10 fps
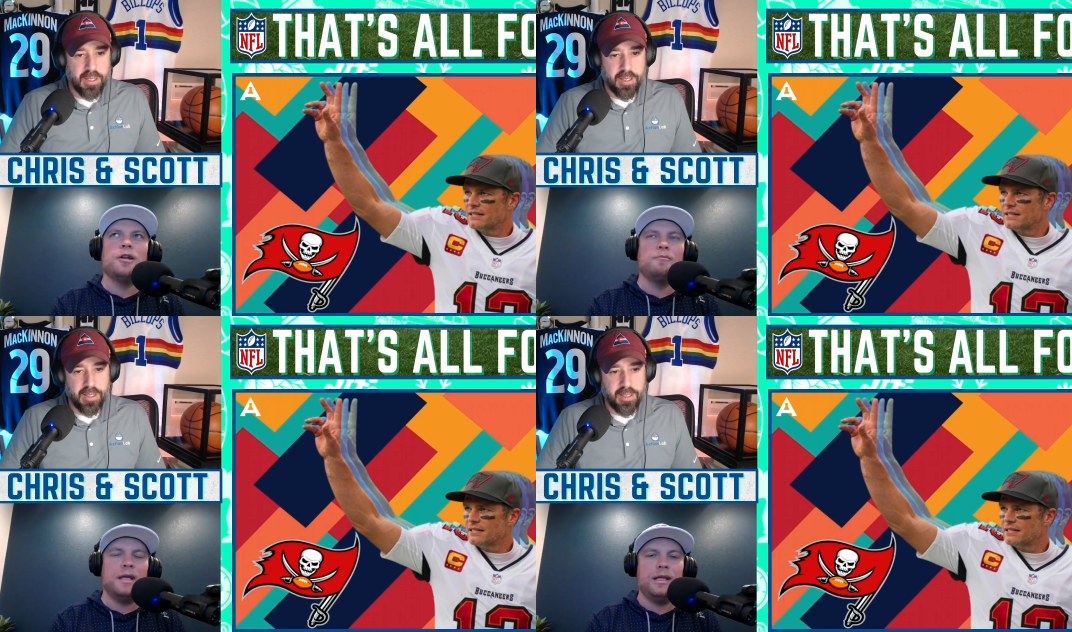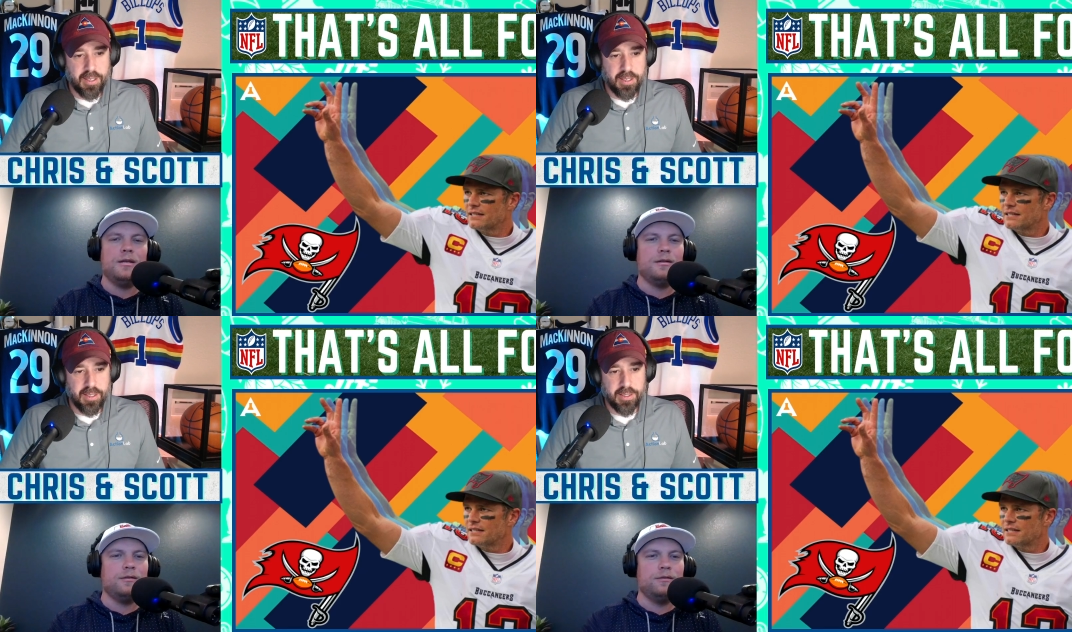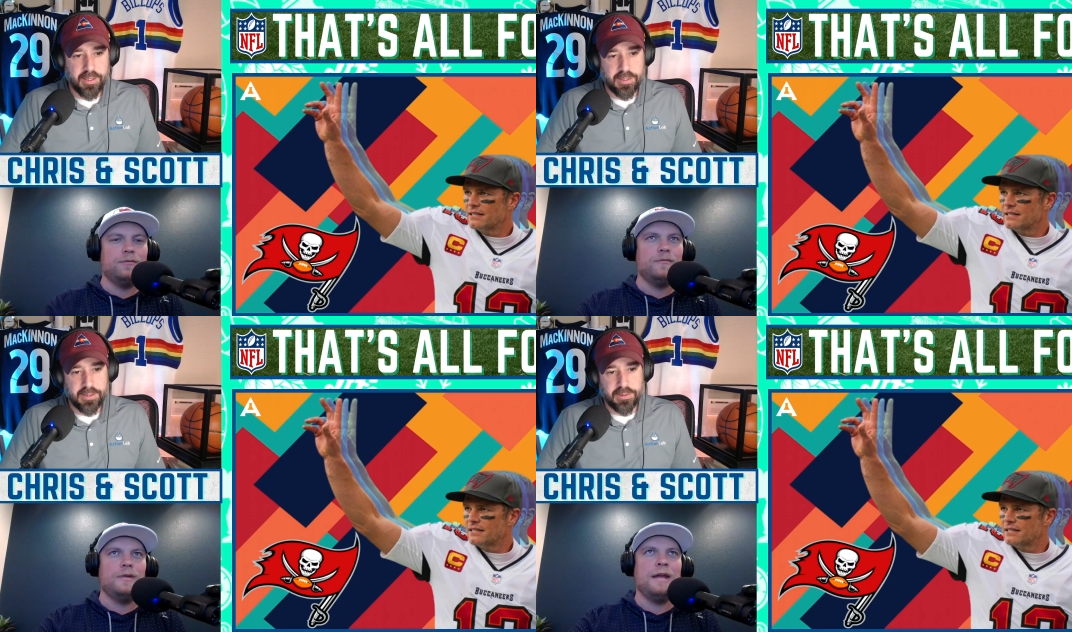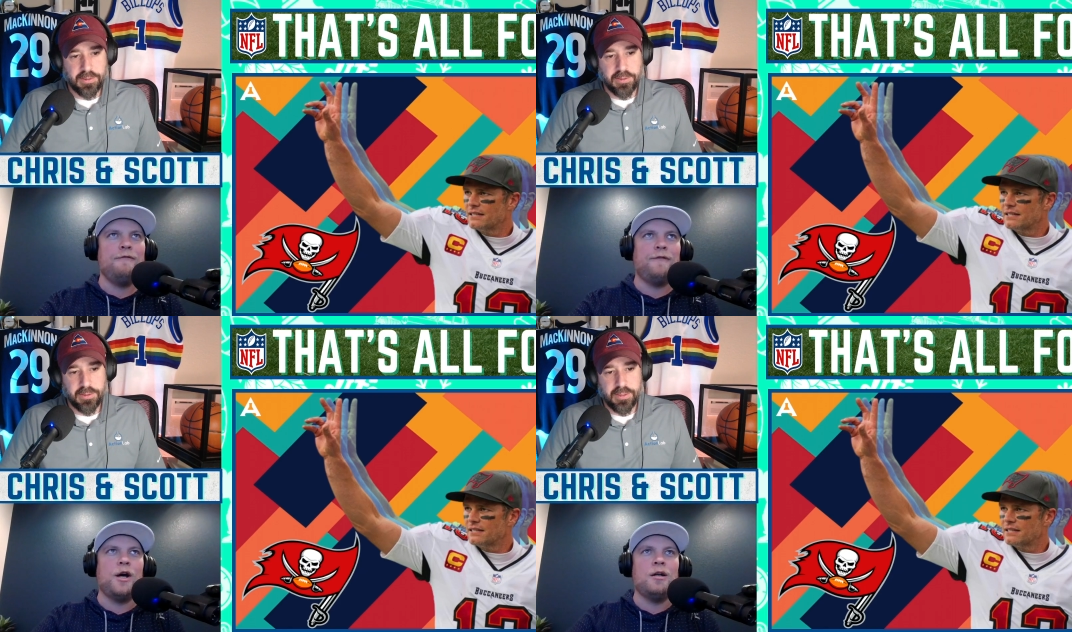Speaker 1: make at
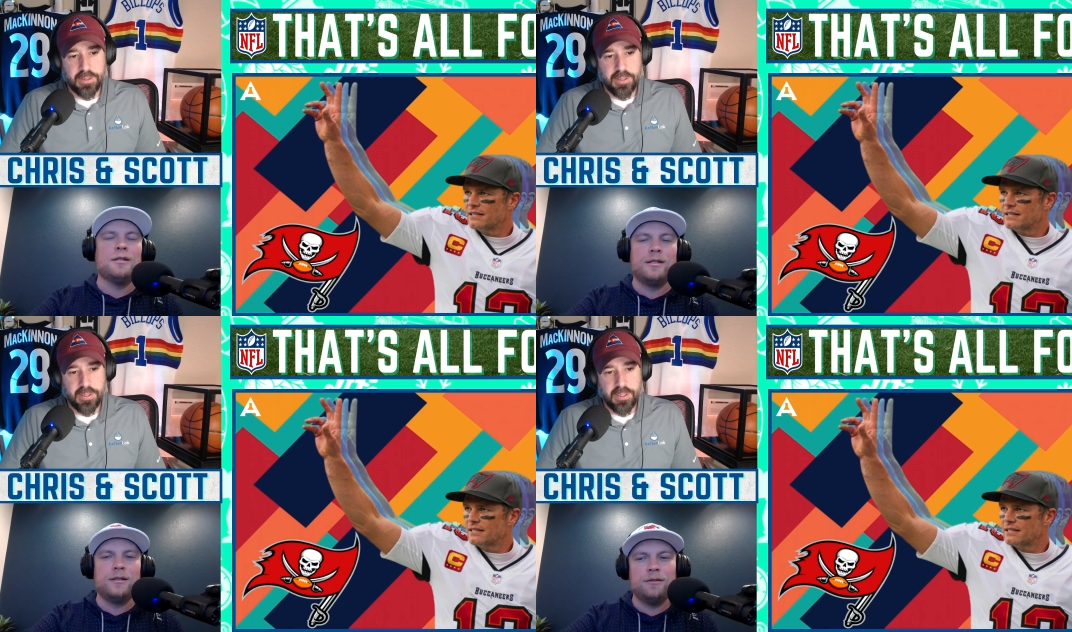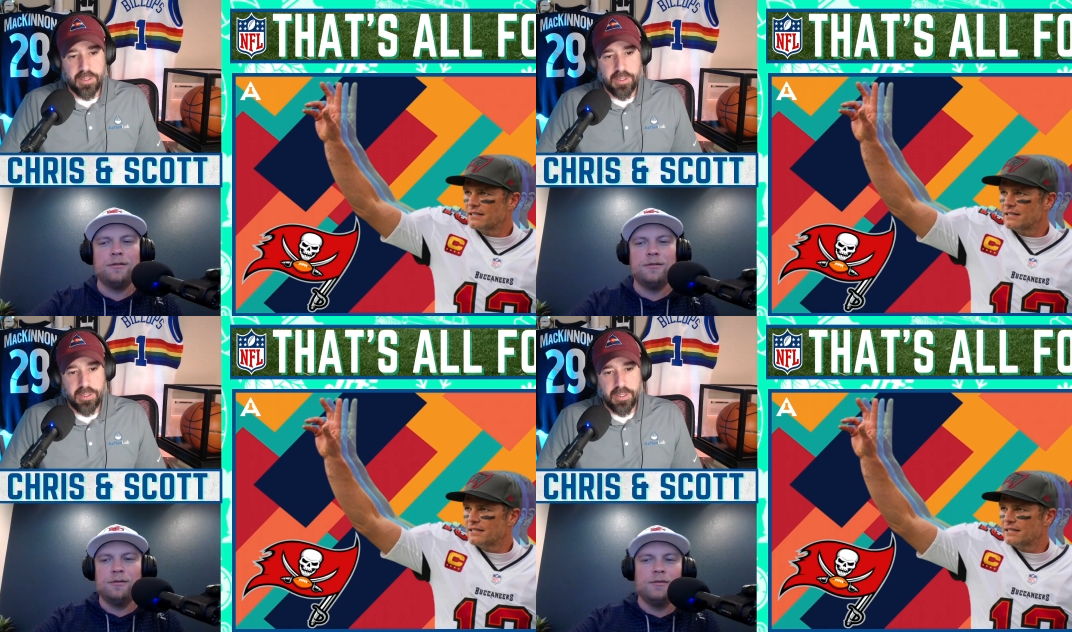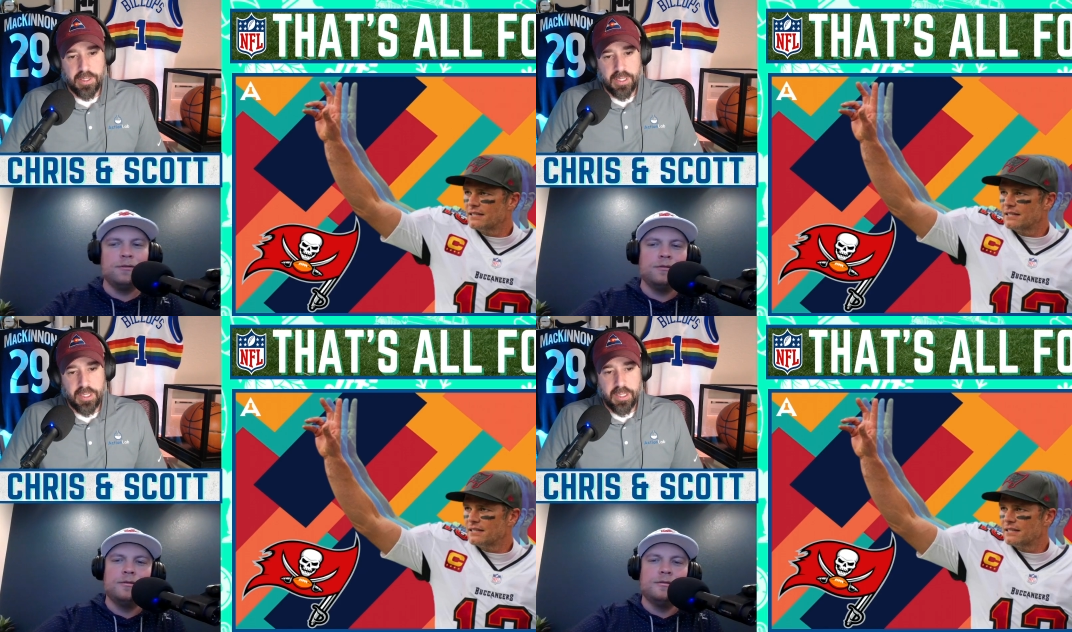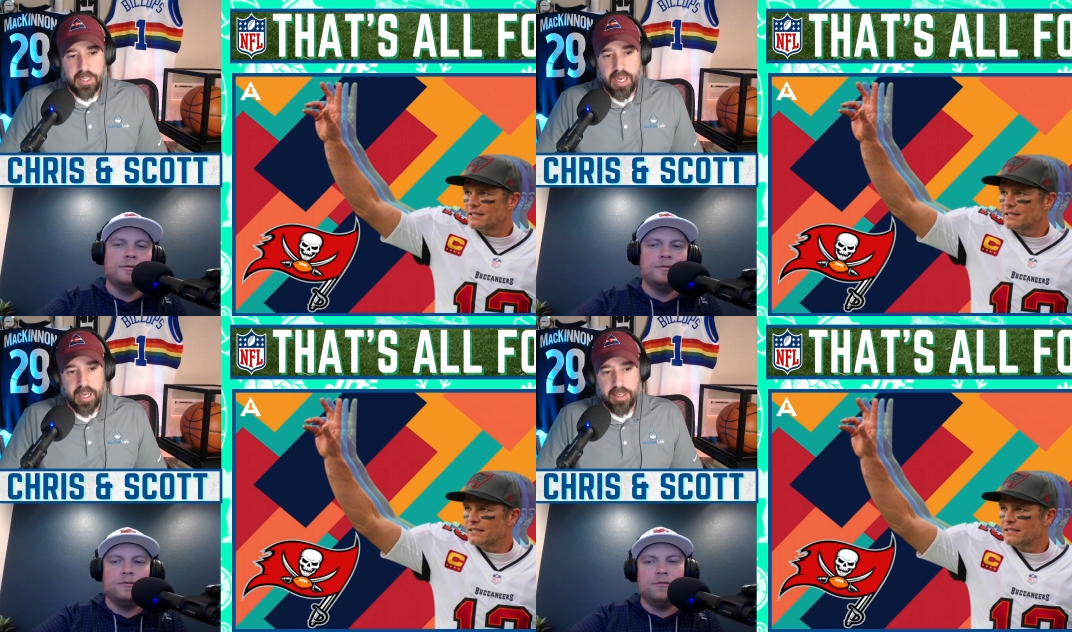fox
Speaker 2: yeah.
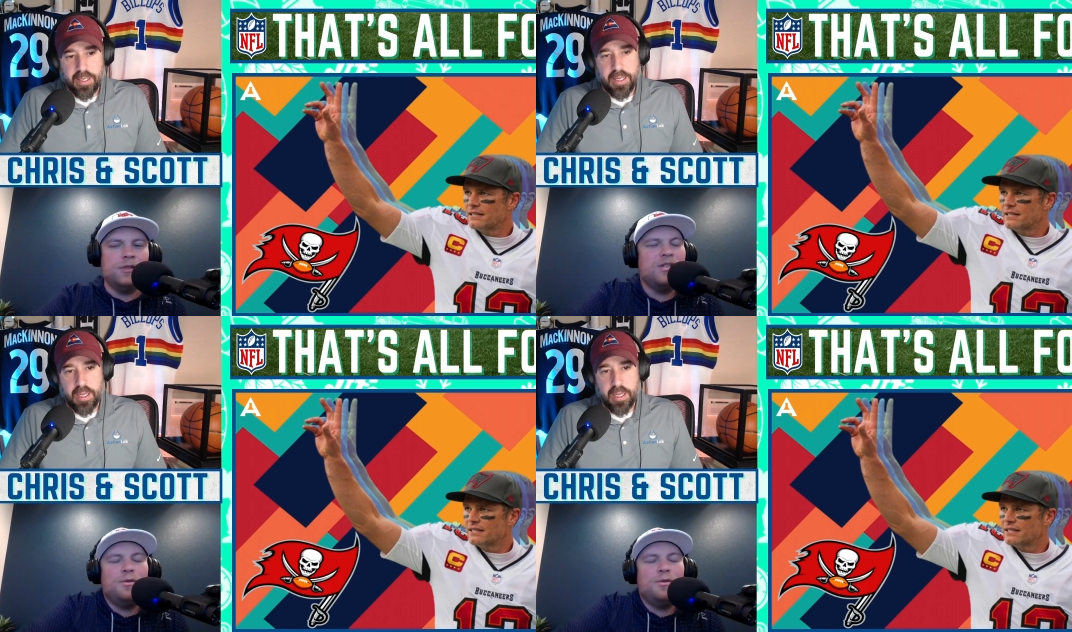Just it, do oh,